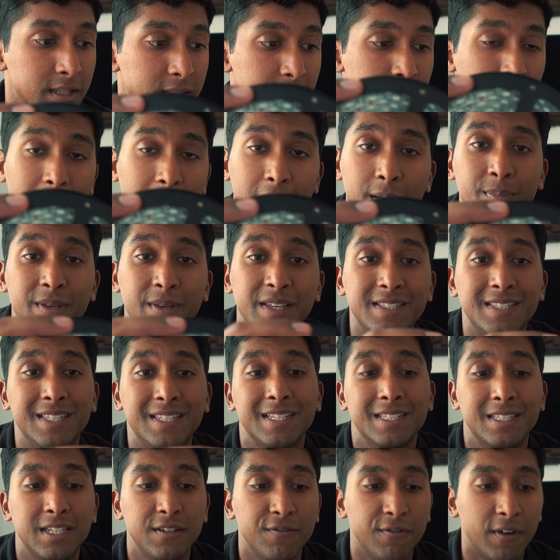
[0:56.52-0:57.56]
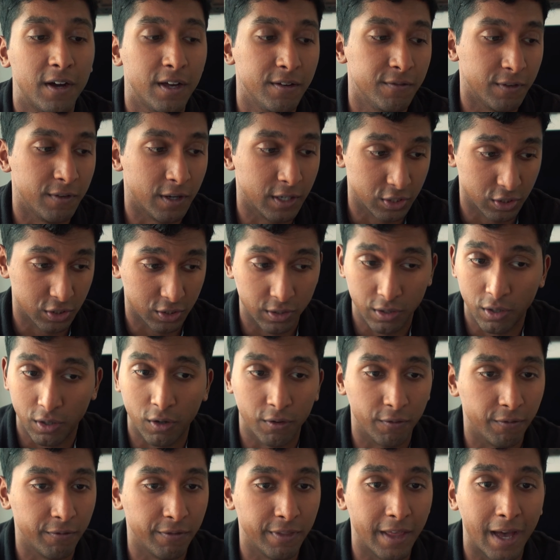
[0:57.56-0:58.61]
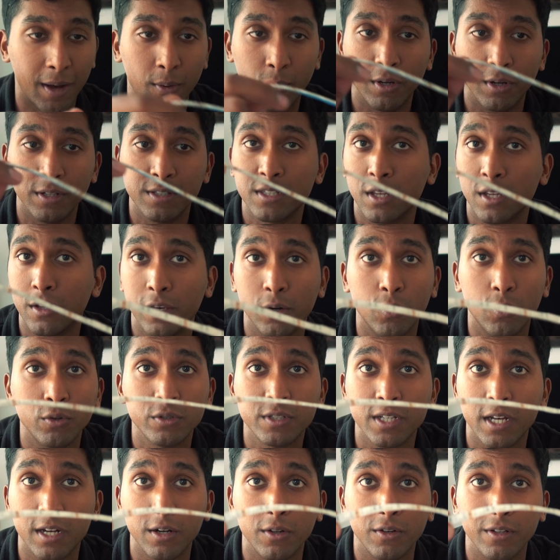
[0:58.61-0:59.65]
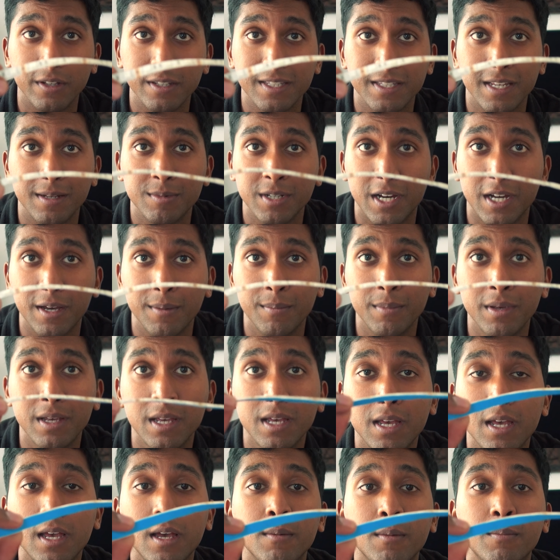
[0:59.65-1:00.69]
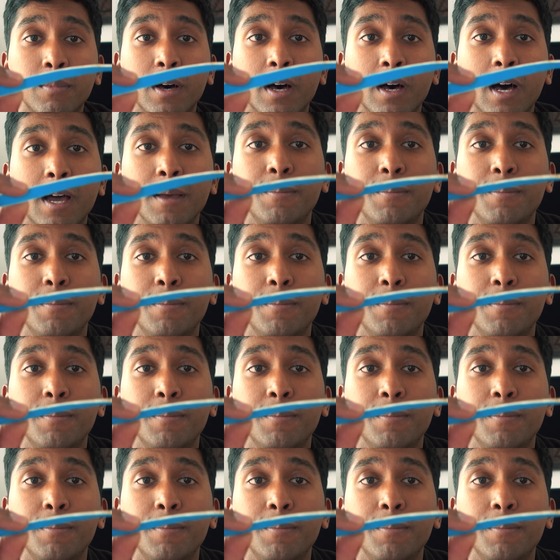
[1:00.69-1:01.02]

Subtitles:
the IP65 version of that one. So they all turn on at the same time, but